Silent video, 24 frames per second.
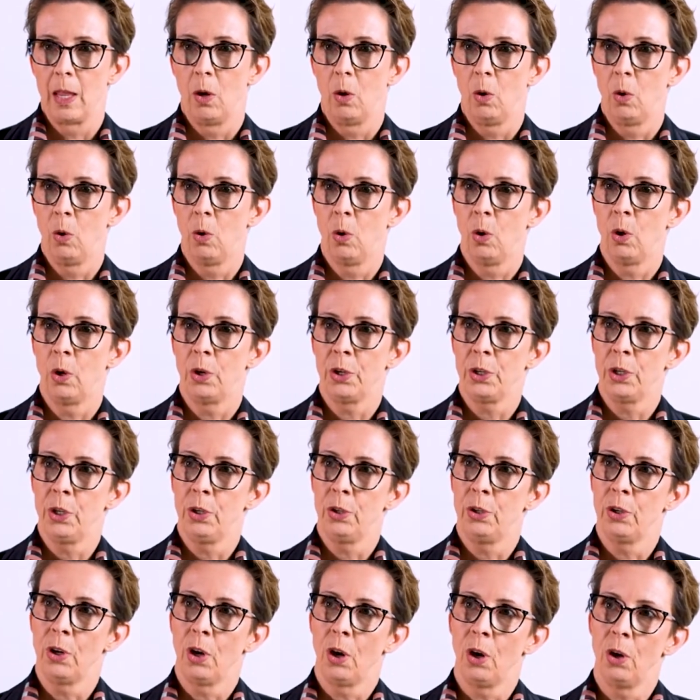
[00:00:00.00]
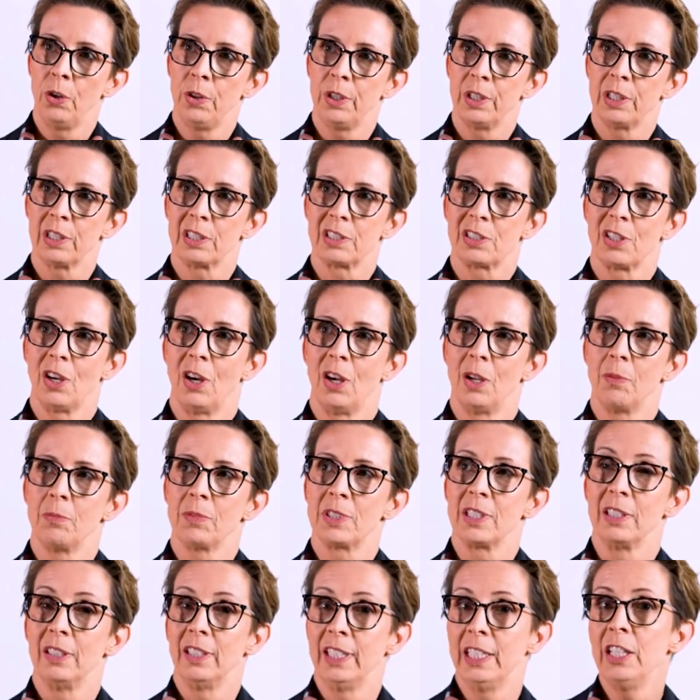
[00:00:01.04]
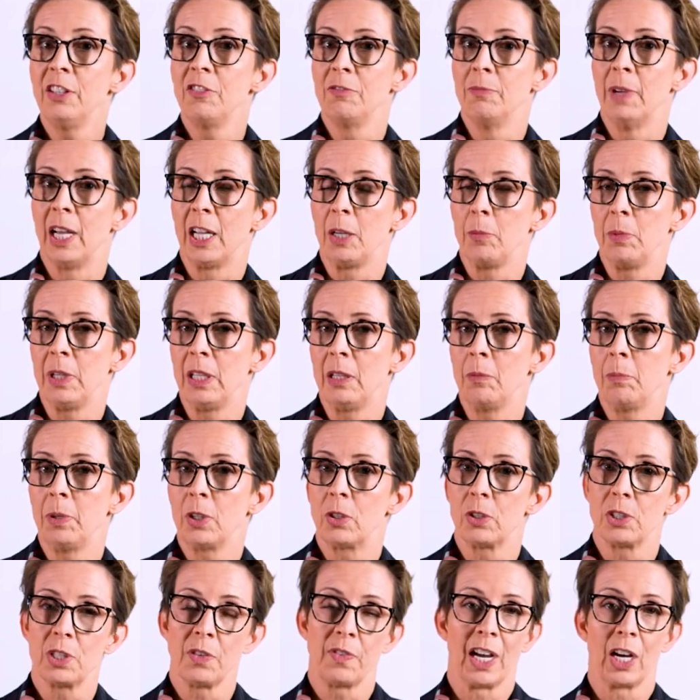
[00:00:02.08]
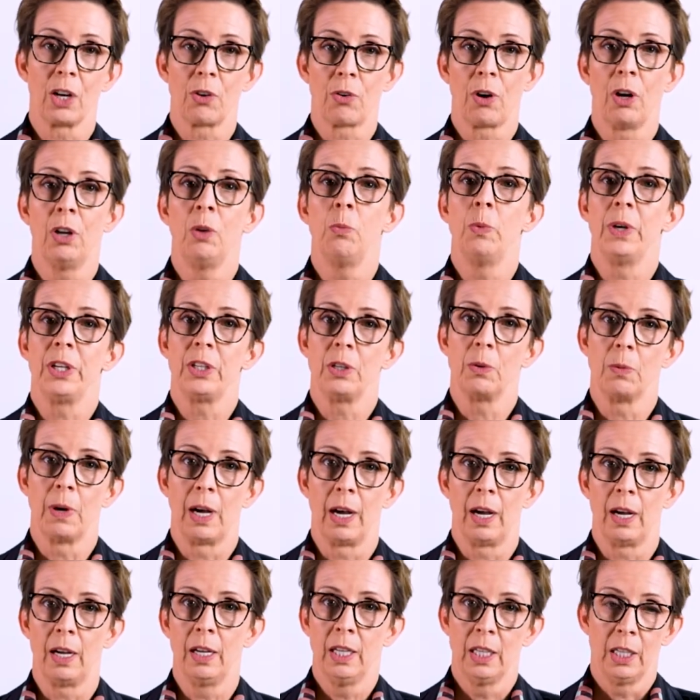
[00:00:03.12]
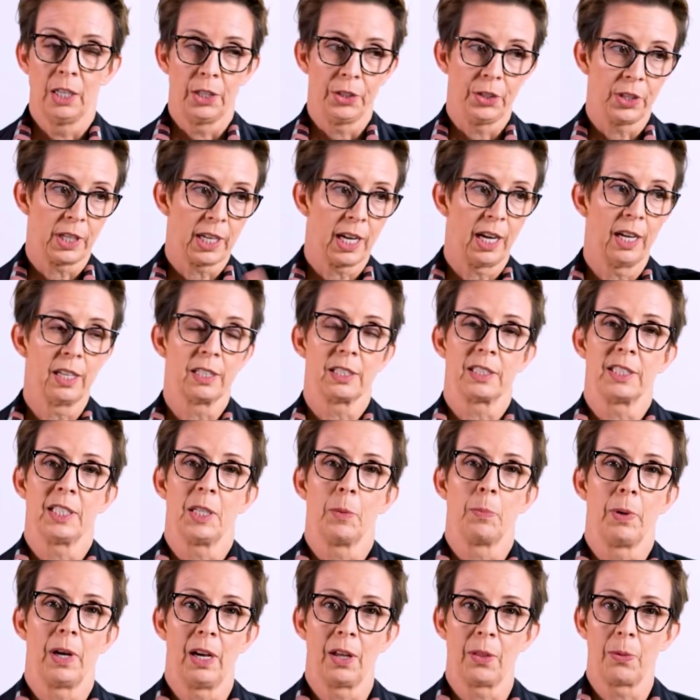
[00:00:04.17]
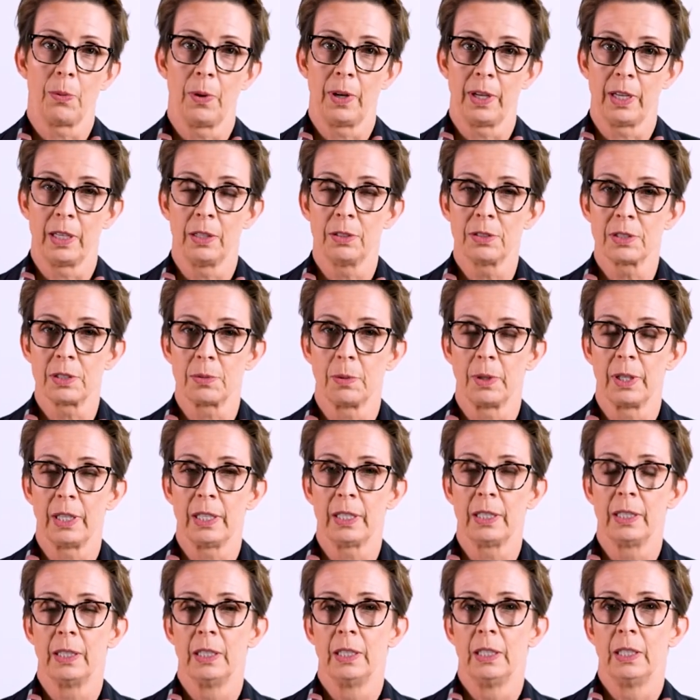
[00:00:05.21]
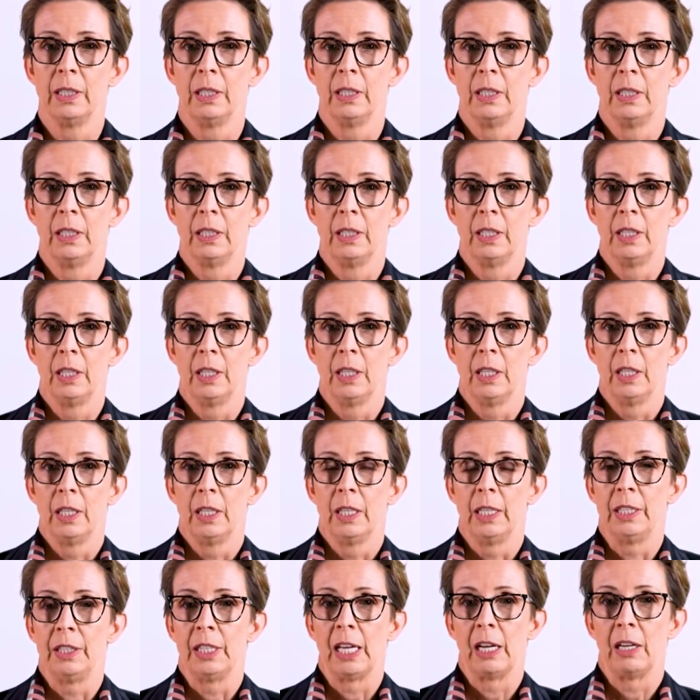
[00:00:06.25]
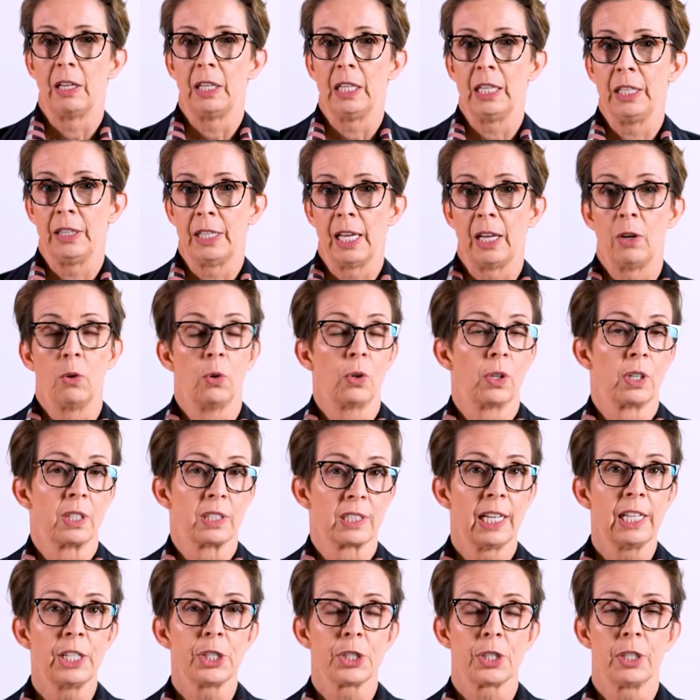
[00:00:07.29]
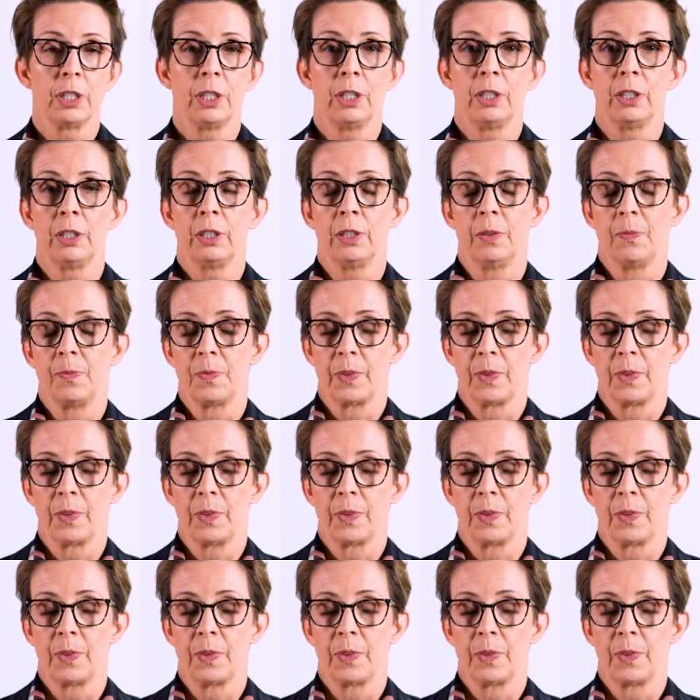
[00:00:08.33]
Or that it's time to leave maybe because you've outgrown where you are and you can't see a pathway elsewhere in that organisation,